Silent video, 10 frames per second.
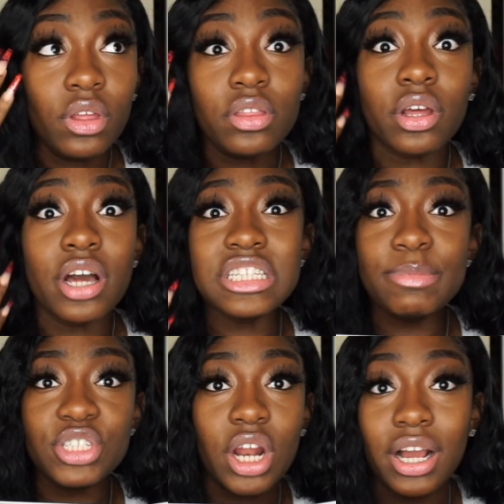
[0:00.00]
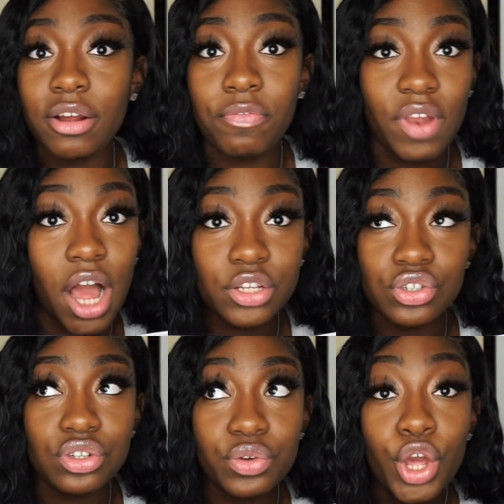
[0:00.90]
the customers are not going to flock
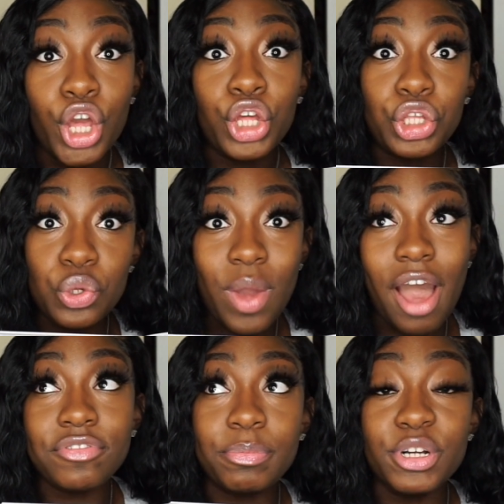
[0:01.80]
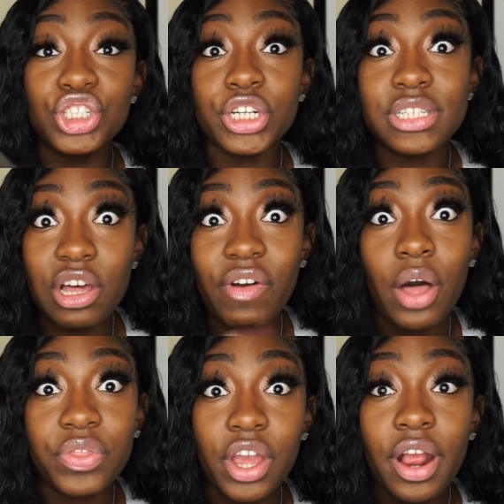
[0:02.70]
to you. You have to put yourself
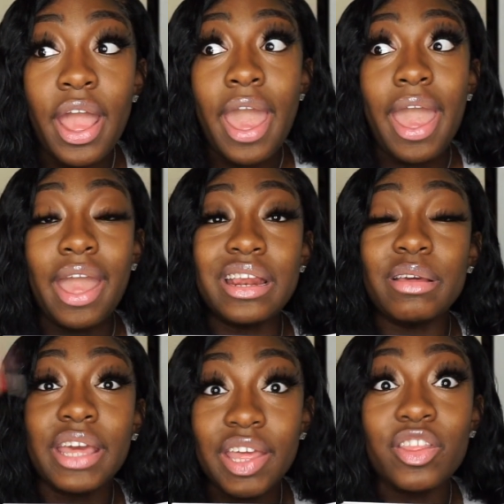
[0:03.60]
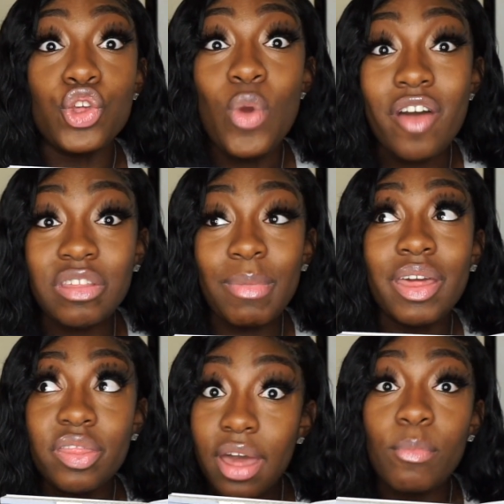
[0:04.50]
out there and you have to
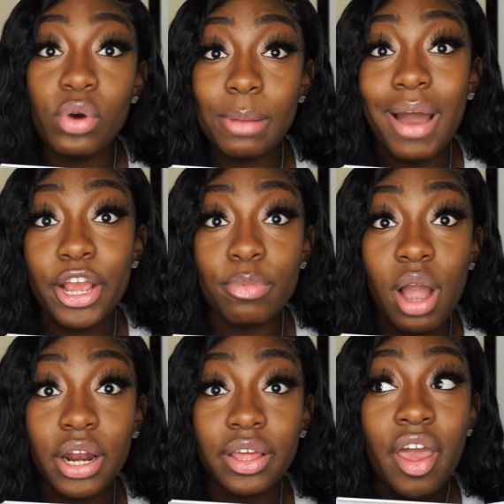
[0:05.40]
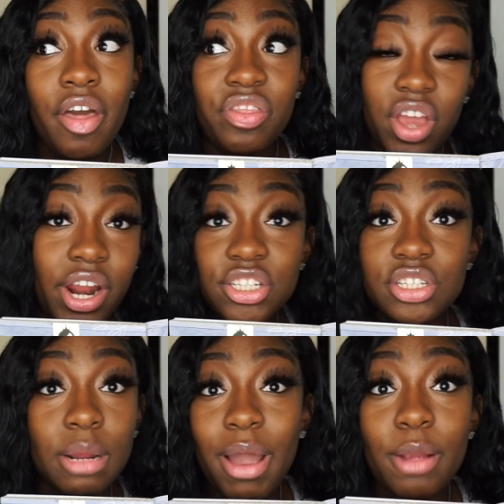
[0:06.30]
make them want to buy your product. They're not just
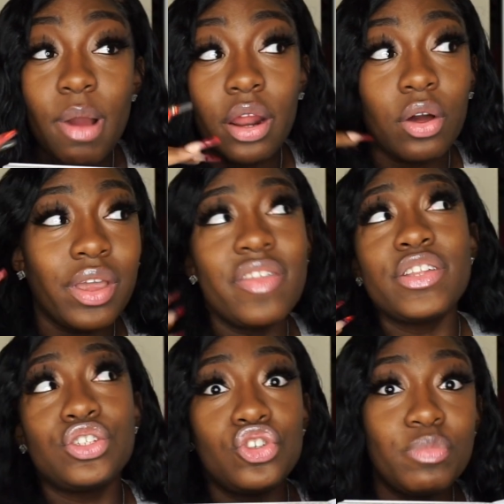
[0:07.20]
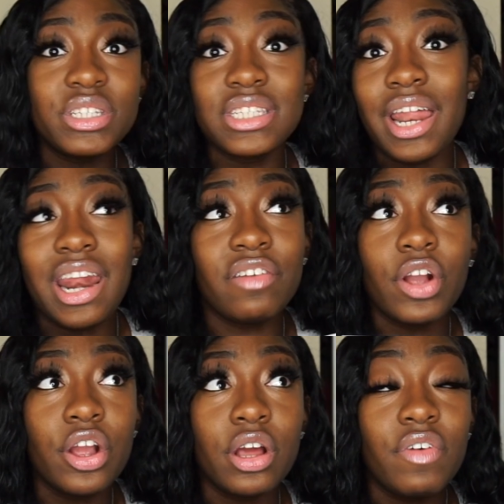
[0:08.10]
going to buy your product. Oh yeah, this new business that I never
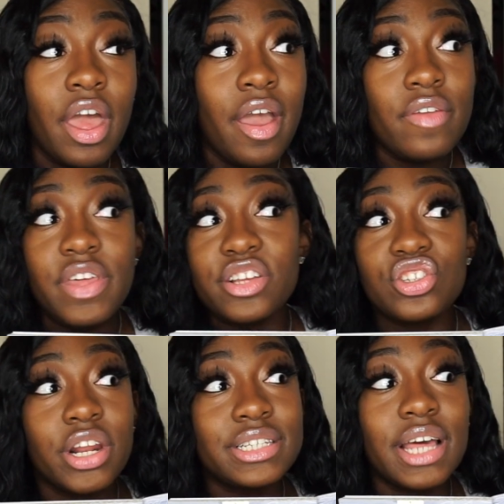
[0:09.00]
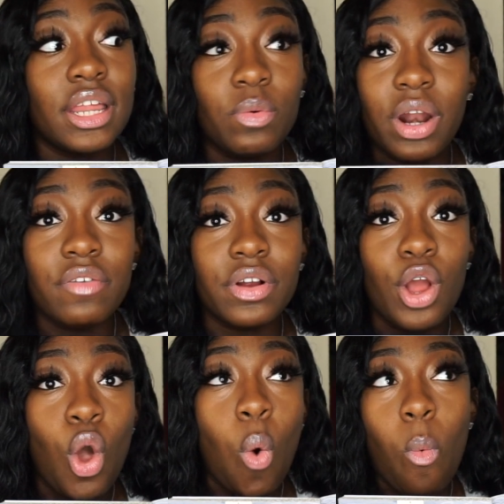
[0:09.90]
heard of, they just started selling whatever.
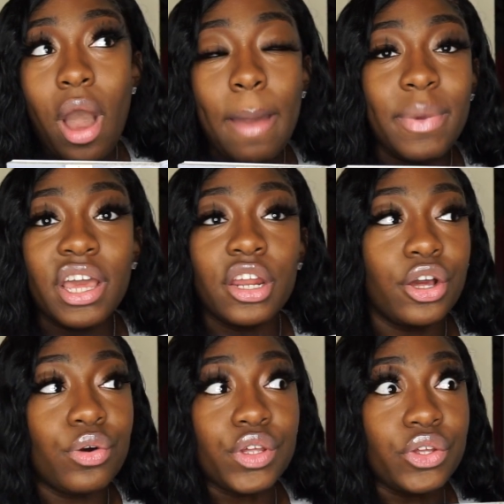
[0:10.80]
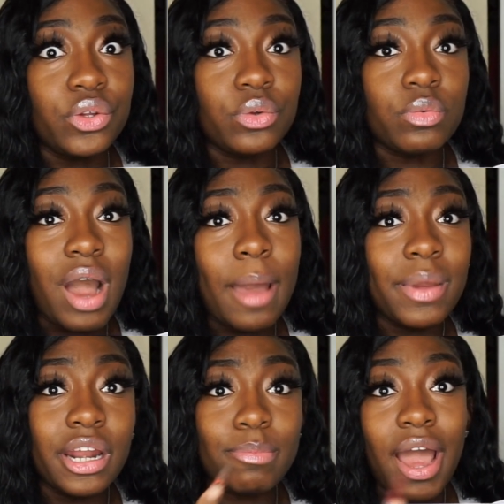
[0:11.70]
Why am I going to go to you? Why am I
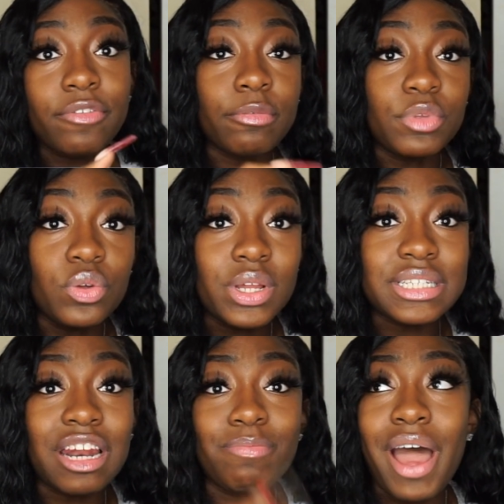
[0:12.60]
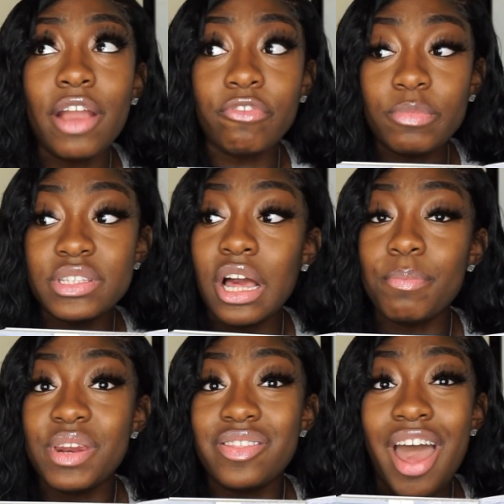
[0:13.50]
going to buy from you instead of buying from this
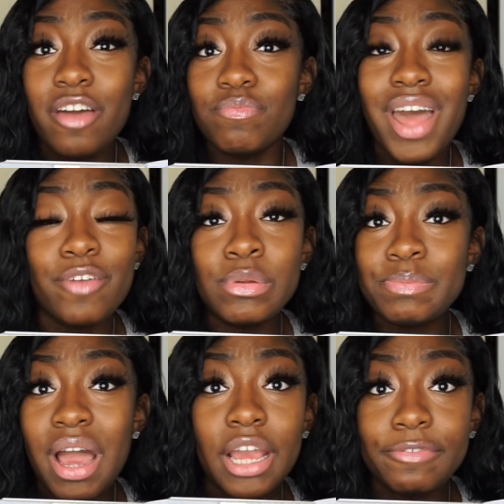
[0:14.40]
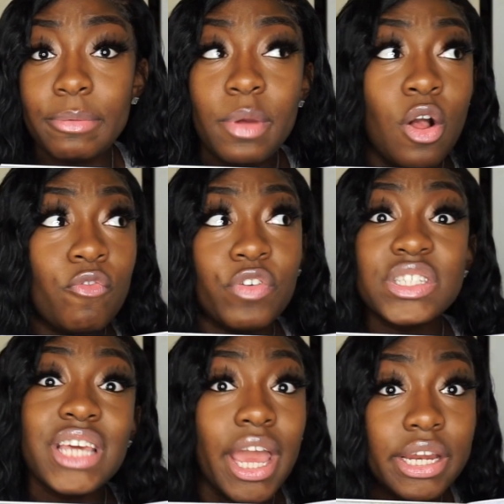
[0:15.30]
company that I've been buying from for
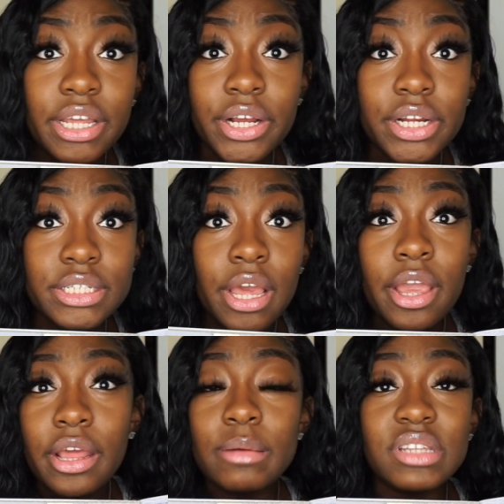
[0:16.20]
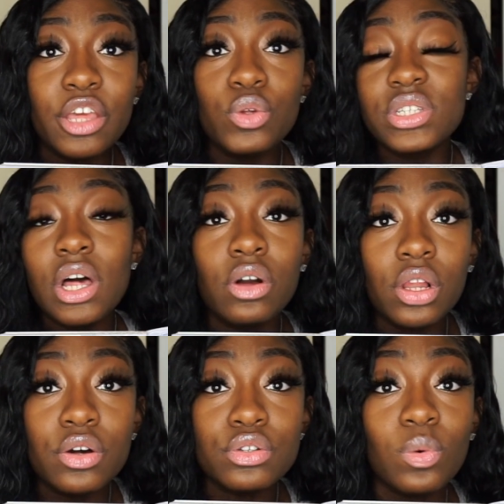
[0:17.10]
10 years? You know what I'm saying? You sell
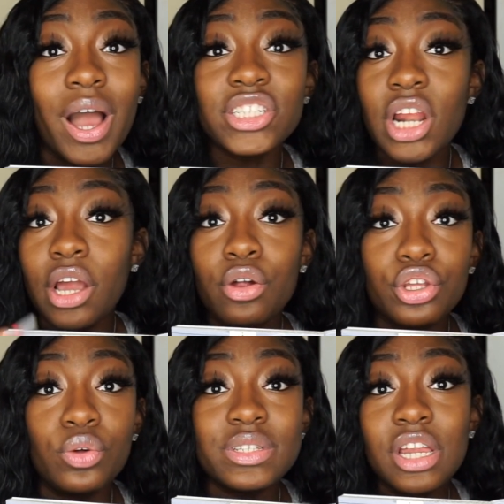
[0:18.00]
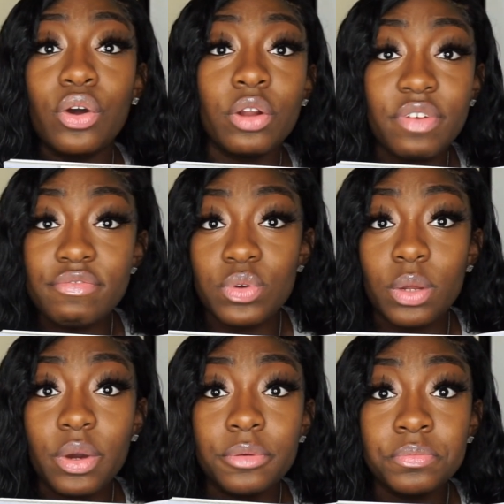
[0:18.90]
clothes. Why should I go to you instead of going to Forever 21?